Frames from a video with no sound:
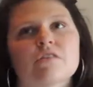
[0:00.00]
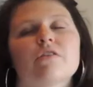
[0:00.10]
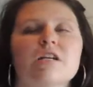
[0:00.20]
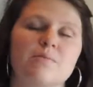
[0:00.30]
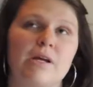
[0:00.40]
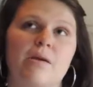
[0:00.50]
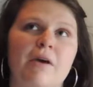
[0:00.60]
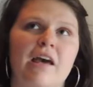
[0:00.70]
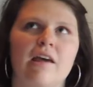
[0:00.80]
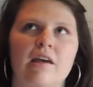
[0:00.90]
It's a crossbody
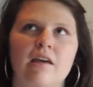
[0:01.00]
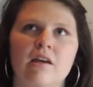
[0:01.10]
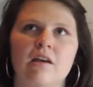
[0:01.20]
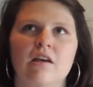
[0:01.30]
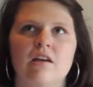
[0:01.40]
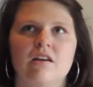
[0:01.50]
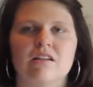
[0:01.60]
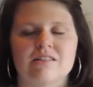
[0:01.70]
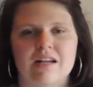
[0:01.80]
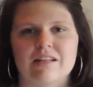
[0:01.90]
bag.
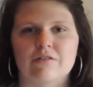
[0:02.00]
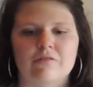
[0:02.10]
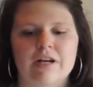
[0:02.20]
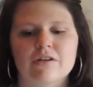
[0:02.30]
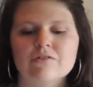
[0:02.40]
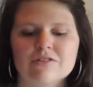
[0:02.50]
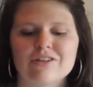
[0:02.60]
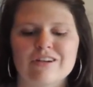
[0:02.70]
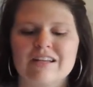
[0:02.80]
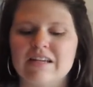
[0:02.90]
It's got little raccoons
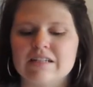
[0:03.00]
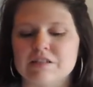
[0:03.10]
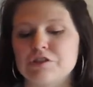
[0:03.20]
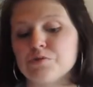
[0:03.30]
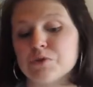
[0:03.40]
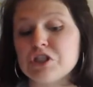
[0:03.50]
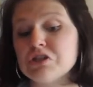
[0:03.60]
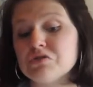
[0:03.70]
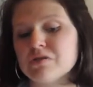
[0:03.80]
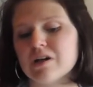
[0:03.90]
on it, and it's super
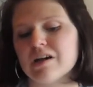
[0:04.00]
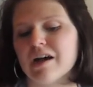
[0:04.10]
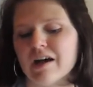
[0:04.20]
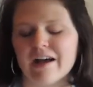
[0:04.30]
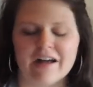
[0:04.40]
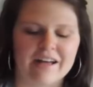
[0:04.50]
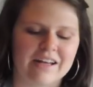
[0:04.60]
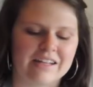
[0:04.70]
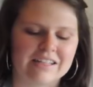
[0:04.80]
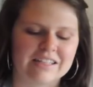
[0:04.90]
cute.
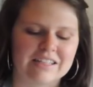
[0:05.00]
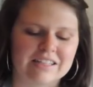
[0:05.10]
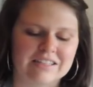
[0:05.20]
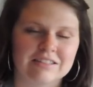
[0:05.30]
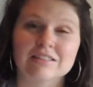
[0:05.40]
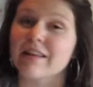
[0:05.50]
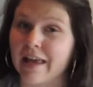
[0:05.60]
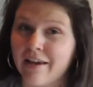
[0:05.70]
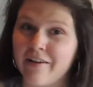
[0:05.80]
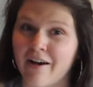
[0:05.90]
I
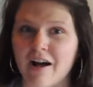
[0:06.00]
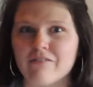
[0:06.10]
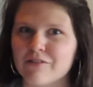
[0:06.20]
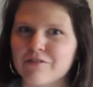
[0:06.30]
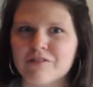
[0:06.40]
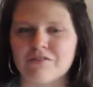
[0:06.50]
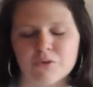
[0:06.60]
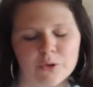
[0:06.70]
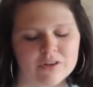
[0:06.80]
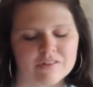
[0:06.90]
like Kavu, if
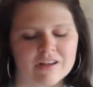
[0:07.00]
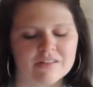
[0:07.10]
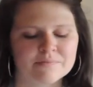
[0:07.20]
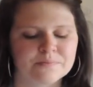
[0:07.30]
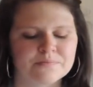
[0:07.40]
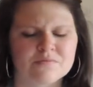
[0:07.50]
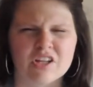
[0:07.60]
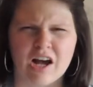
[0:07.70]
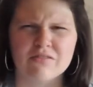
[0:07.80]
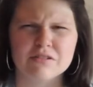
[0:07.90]
you couldn't tell.
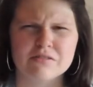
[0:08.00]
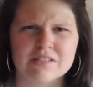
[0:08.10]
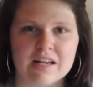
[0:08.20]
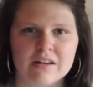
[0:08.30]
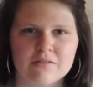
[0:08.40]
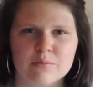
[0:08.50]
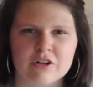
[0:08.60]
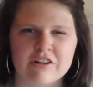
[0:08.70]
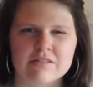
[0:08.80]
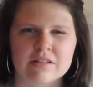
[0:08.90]
Kavu, is that how you
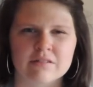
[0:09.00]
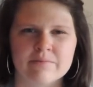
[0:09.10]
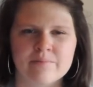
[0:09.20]
pronounce it?